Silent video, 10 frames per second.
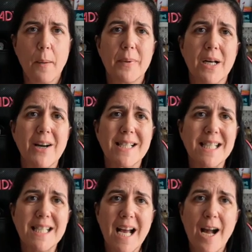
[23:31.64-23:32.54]
But I
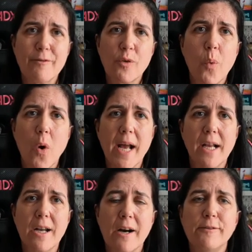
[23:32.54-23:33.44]
didn't have quite
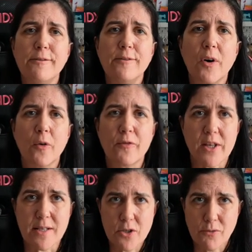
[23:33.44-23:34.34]
enough of
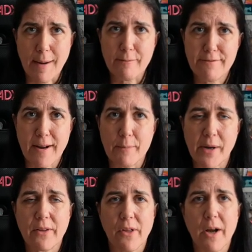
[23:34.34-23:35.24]
this scrap
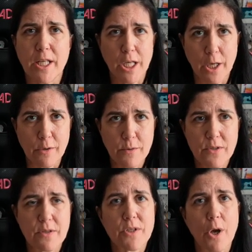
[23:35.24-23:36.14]
fabric that I
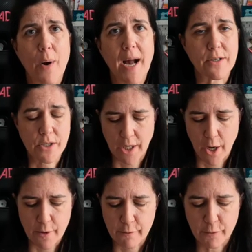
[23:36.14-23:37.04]
used, so I had to
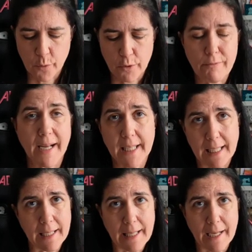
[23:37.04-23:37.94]
go for the
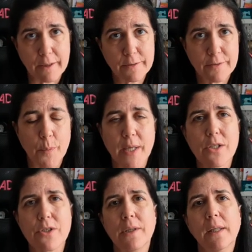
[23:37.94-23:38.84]
regular length,
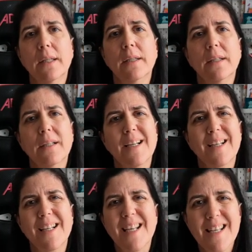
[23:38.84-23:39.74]
which
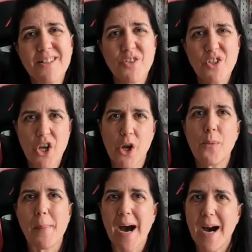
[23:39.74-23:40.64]
it isn't too
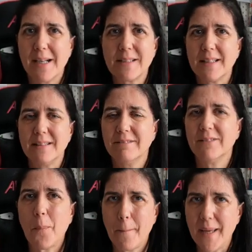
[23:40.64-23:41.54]
bad
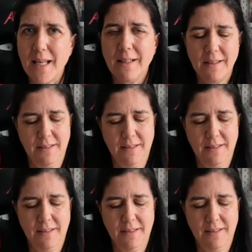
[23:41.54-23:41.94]
on me,